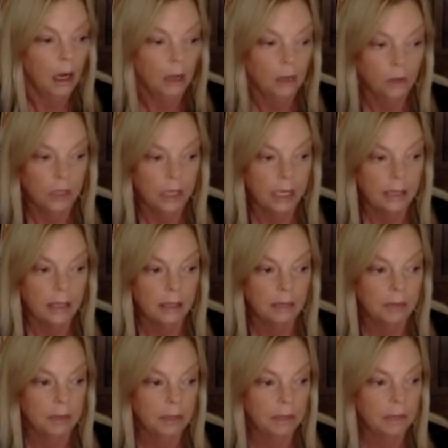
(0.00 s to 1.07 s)
Lord S., I
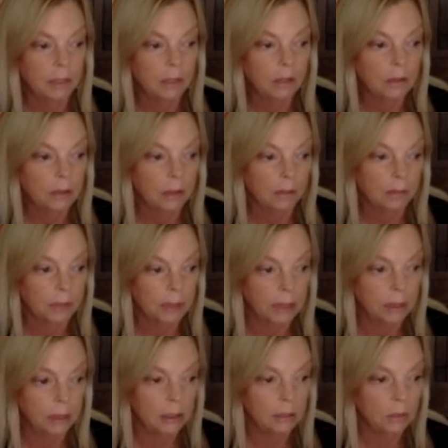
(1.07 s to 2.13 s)
believe that you are
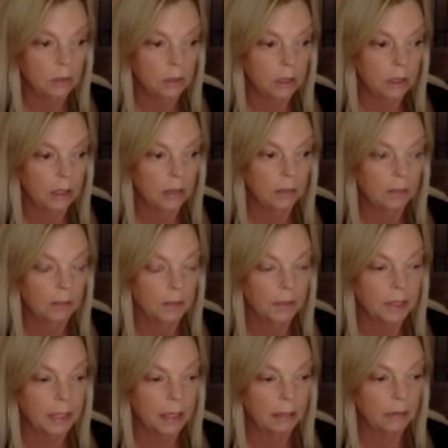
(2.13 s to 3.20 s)
completely
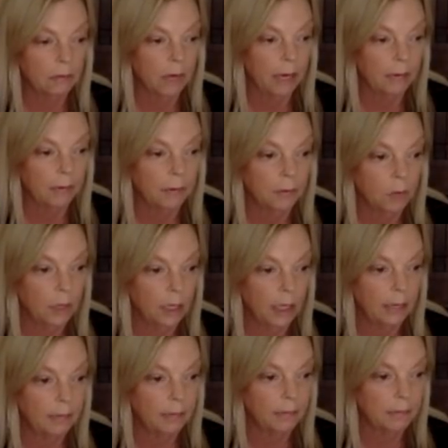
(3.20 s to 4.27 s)
100% right from what
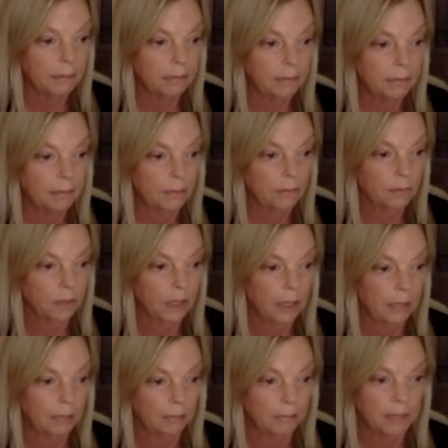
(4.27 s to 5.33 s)

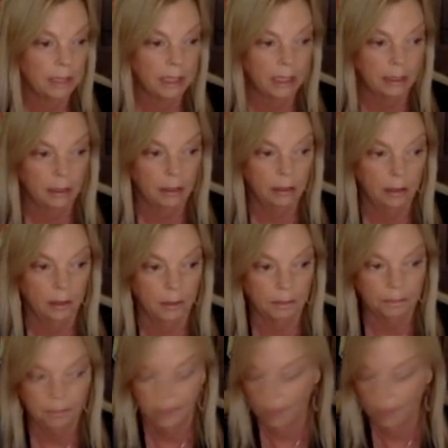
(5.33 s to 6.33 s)
I'm seeing here.